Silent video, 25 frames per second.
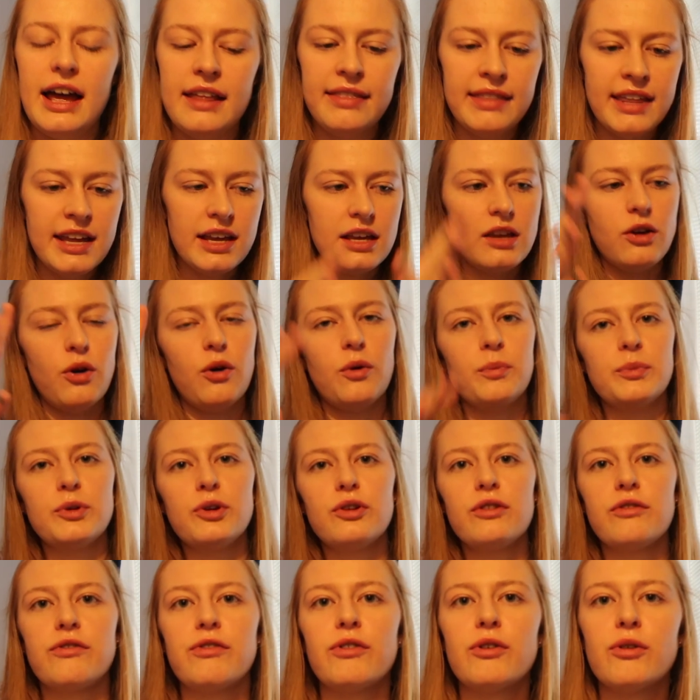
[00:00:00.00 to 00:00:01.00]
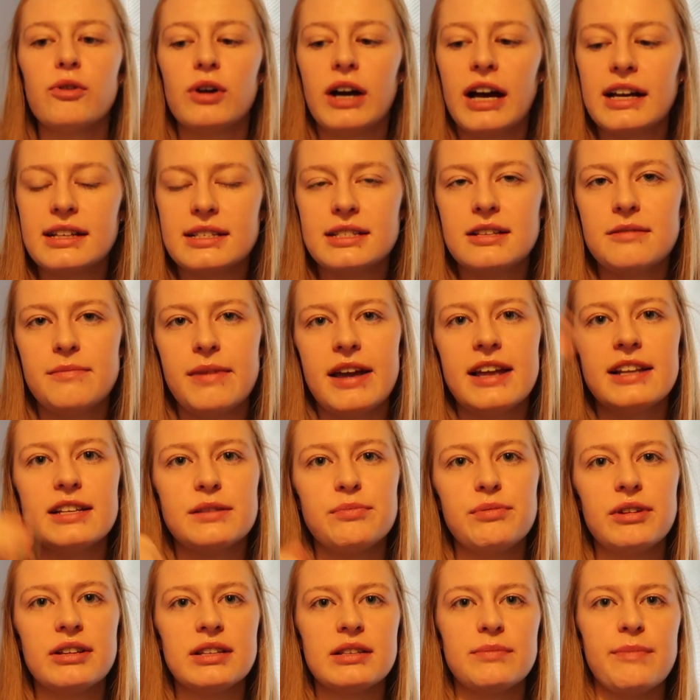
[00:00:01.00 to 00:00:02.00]
and there your beautiful custom-made
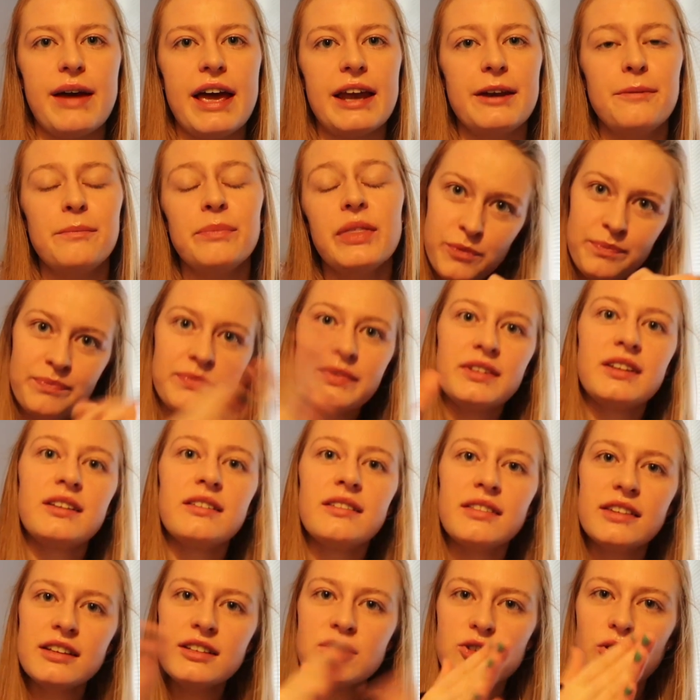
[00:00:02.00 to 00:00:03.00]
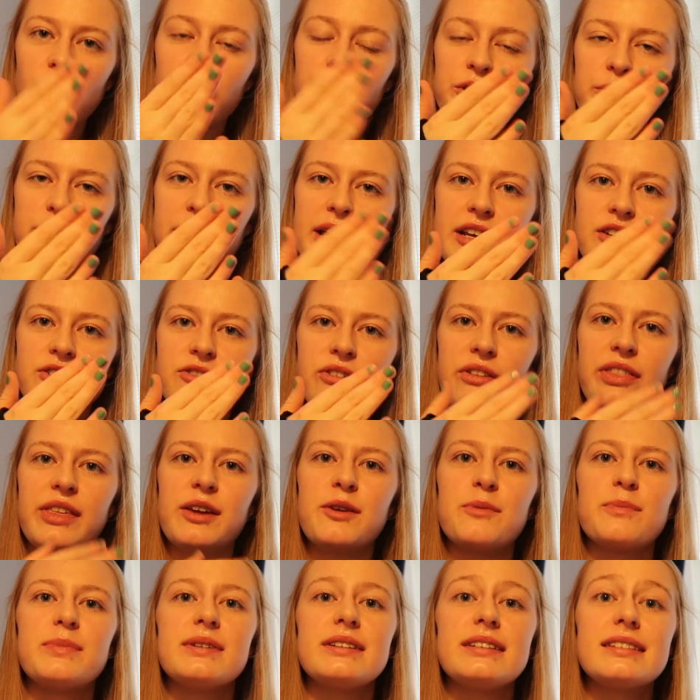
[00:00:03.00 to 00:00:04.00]
splints made. This occupational
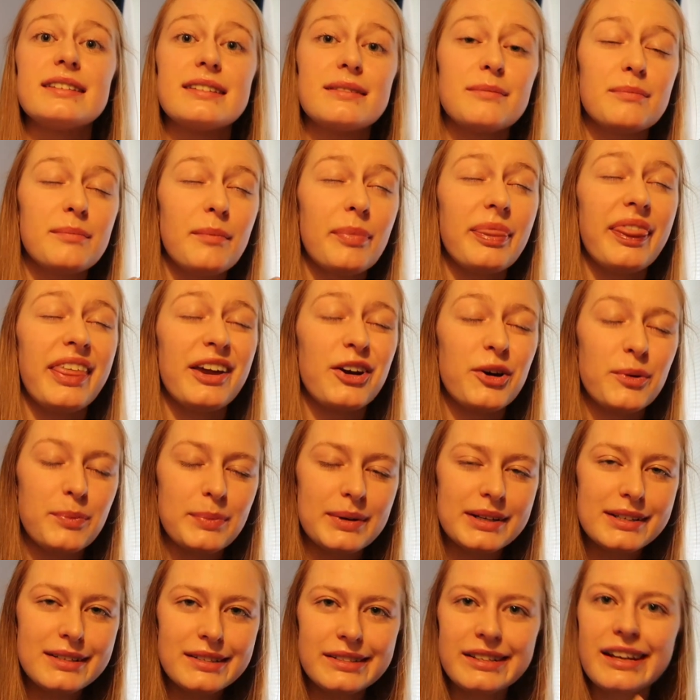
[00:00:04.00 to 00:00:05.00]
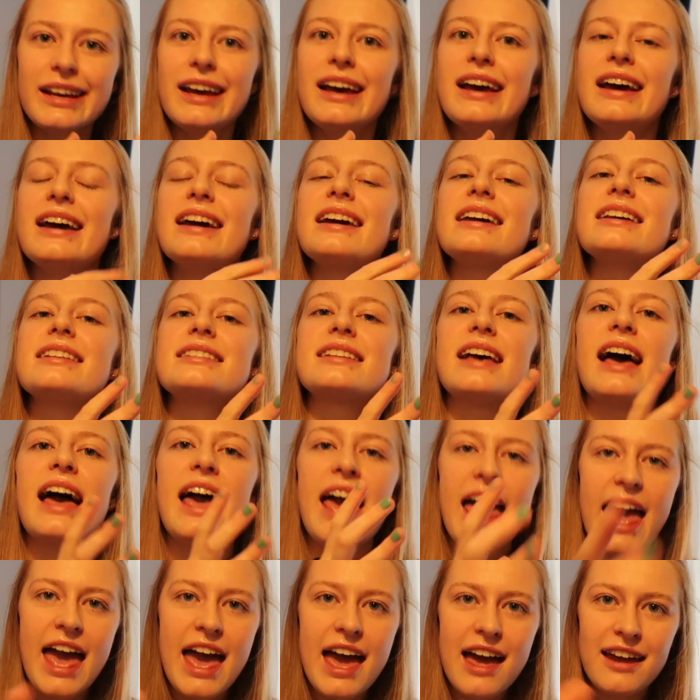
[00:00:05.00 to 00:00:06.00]
therapist is a
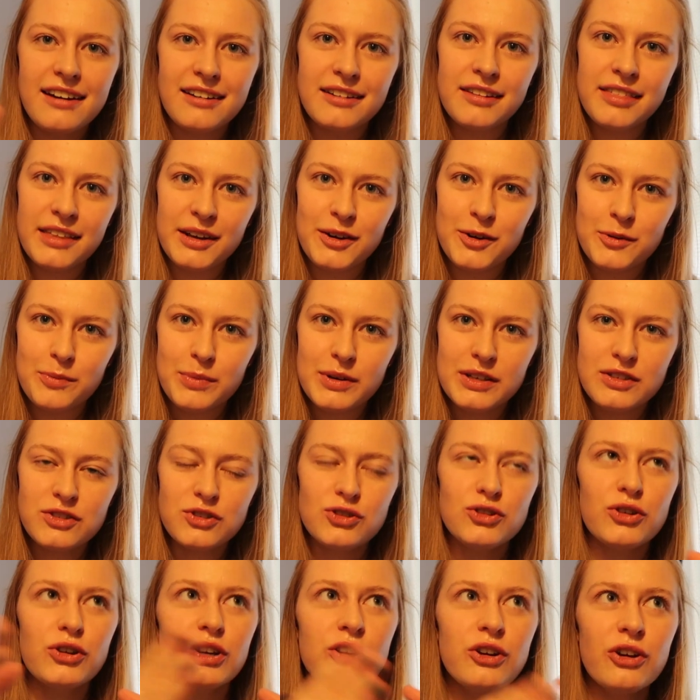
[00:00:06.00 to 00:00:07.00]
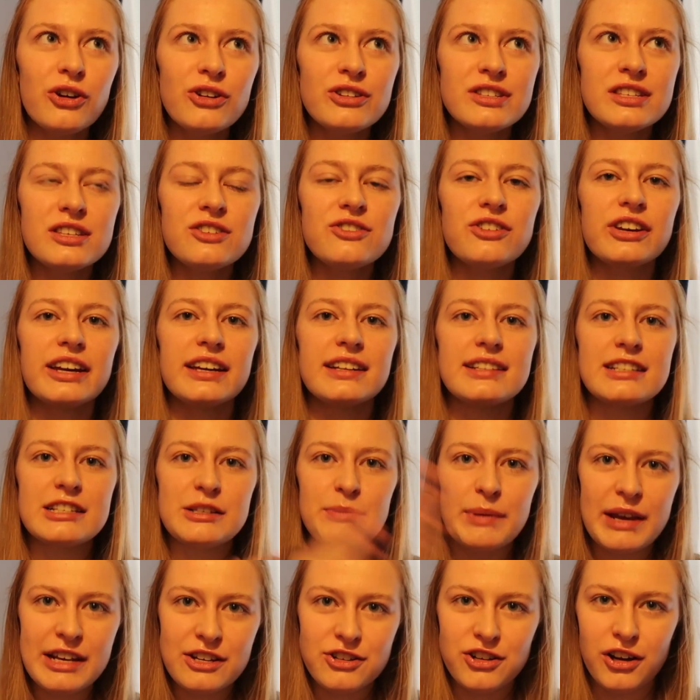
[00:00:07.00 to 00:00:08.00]
hand therapist, so in OT you can
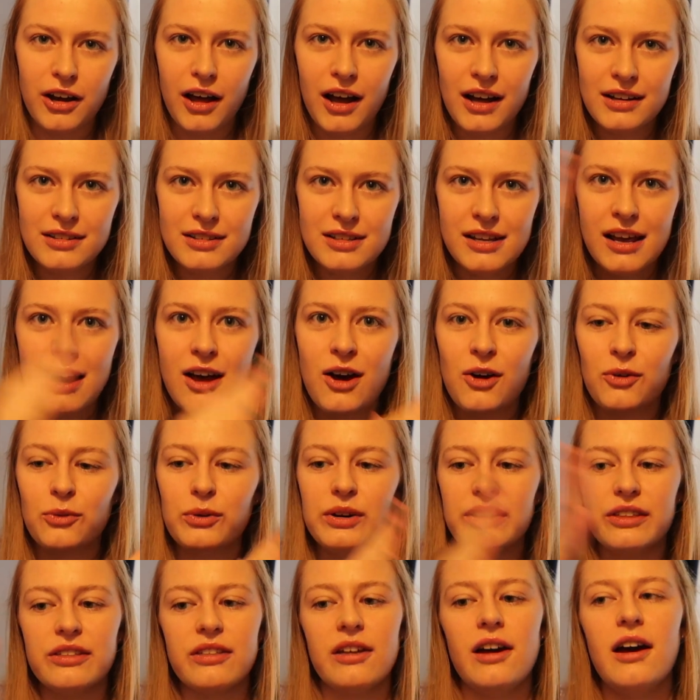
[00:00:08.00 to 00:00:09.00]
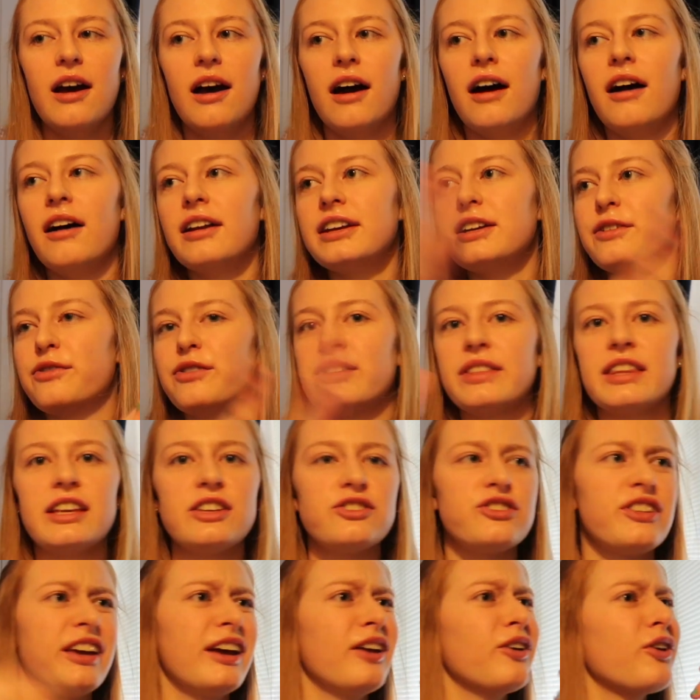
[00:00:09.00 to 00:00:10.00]
specialize with different
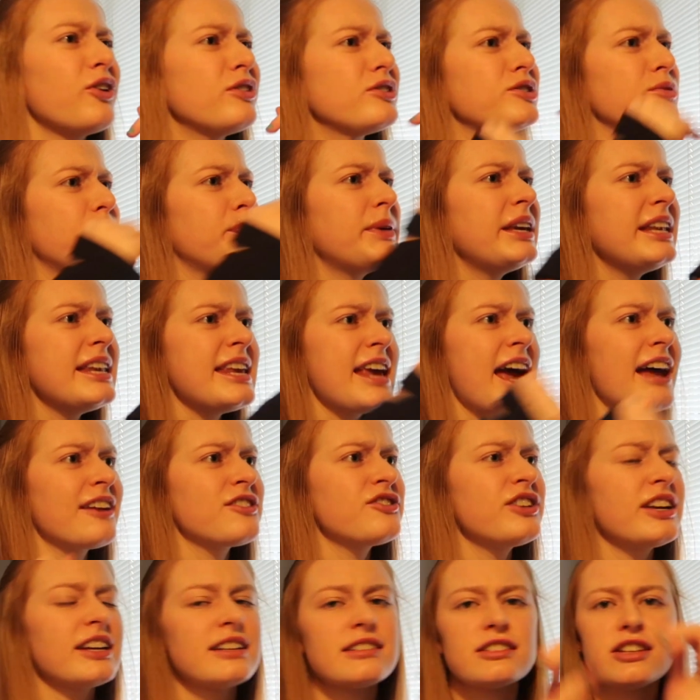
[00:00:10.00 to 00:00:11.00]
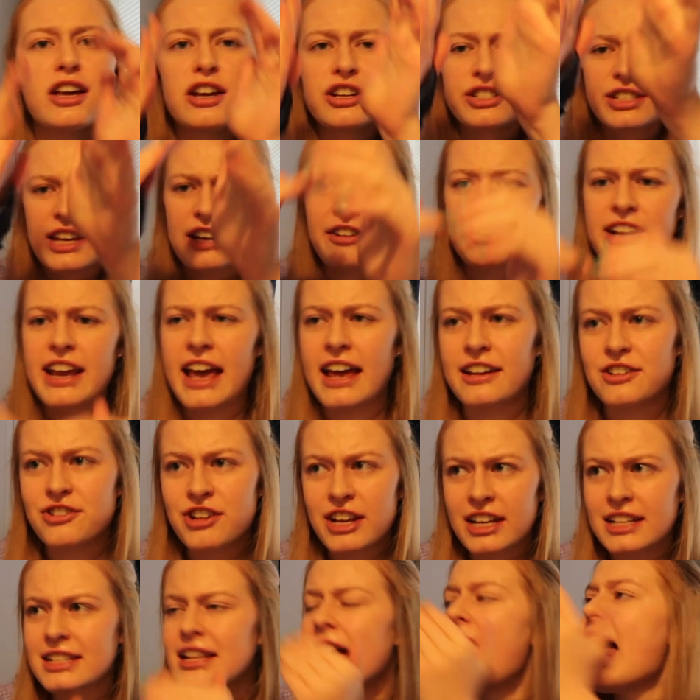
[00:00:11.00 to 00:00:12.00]
things. You can go into pediatrics,
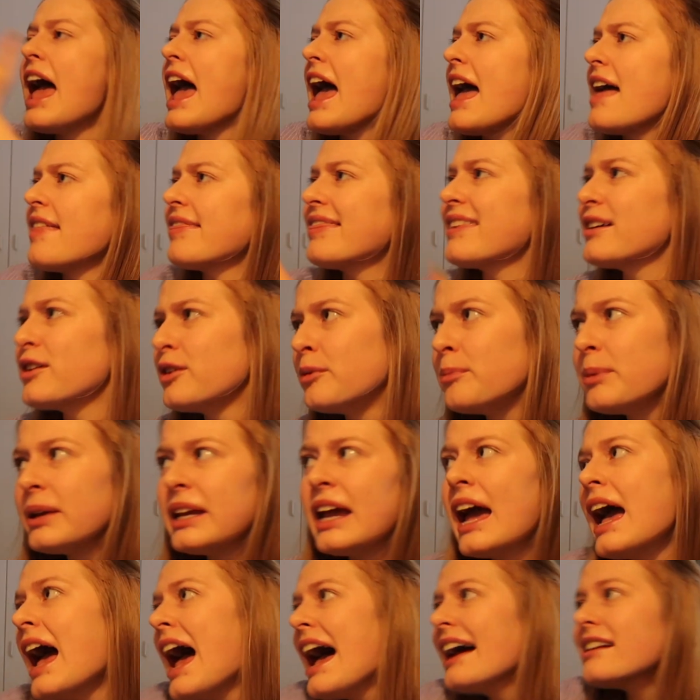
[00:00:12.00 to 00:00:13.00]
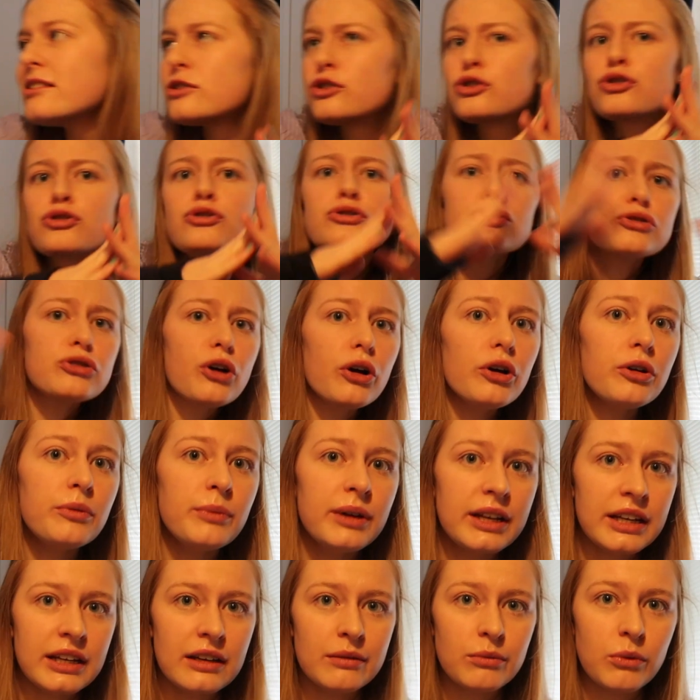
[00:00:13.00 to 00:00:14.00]
geriatrics, hand therapy, and so
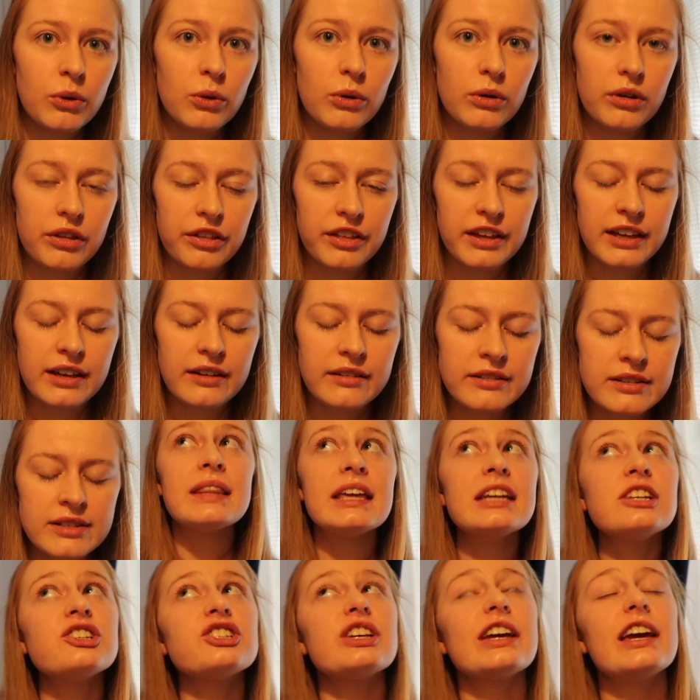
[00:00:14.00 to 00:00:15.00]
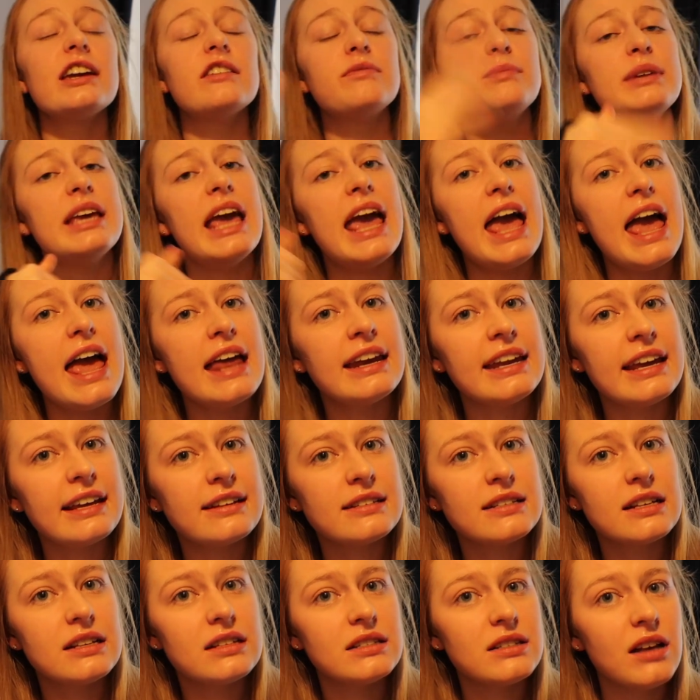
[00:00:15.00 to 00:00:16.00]
many more things. Then she gave me hand
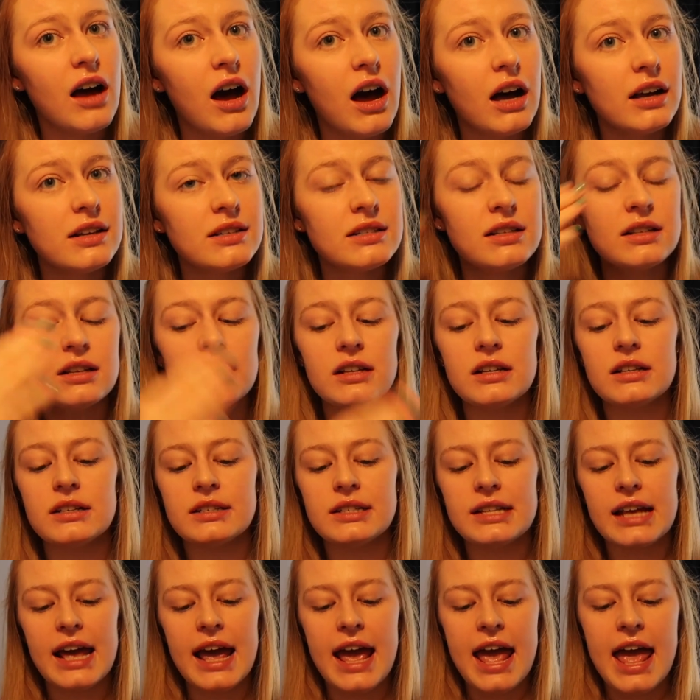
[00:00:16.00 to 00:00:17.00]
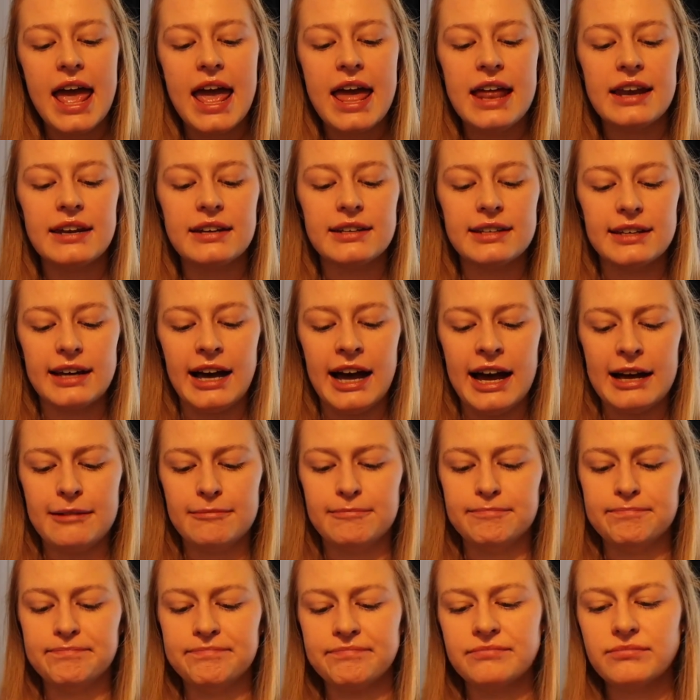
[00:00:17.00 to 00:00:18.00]
exercises and
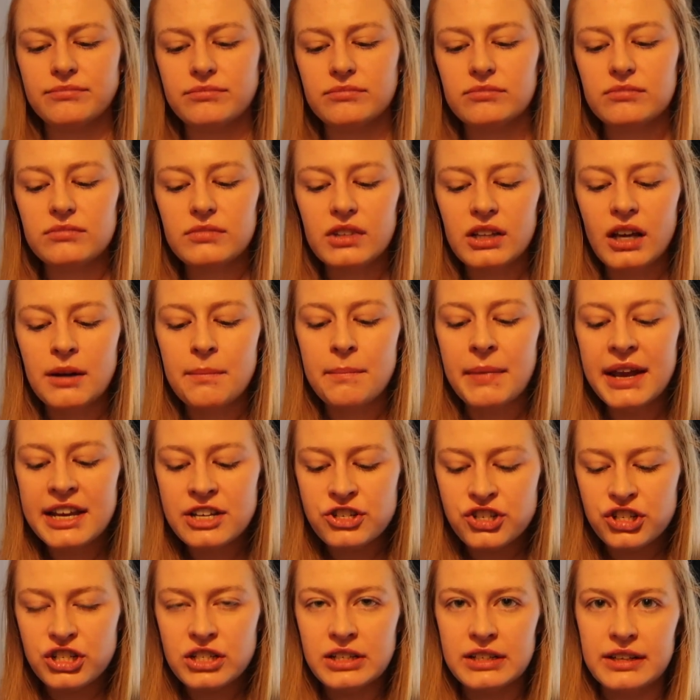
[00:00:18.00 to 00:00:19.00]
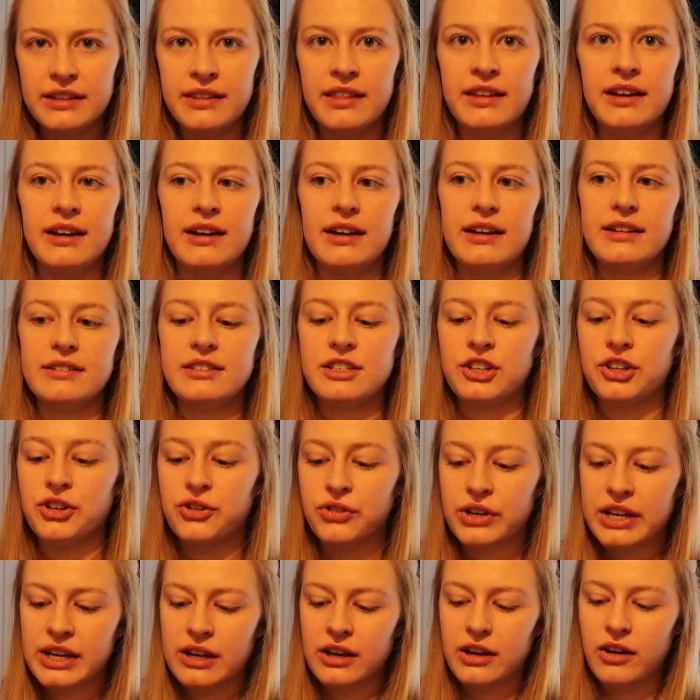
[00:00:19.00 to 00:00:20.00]
measured the
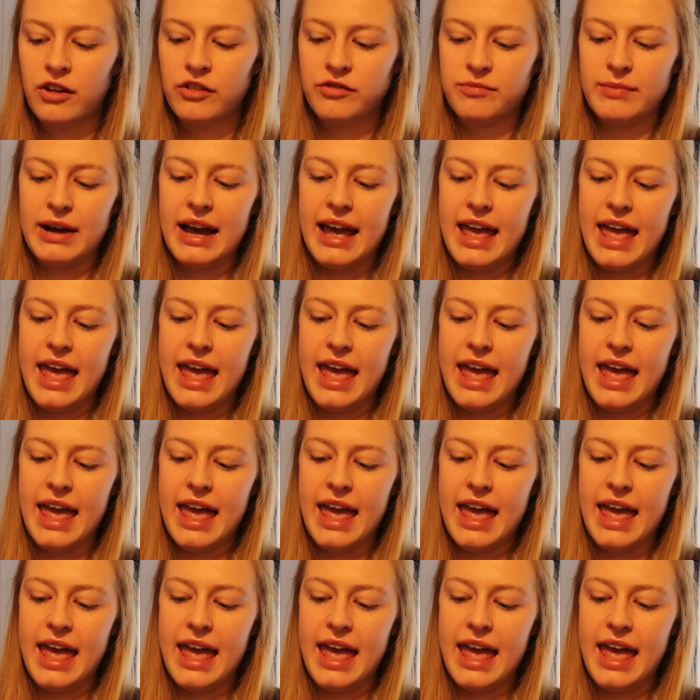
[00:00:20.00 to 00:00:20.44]
degree of my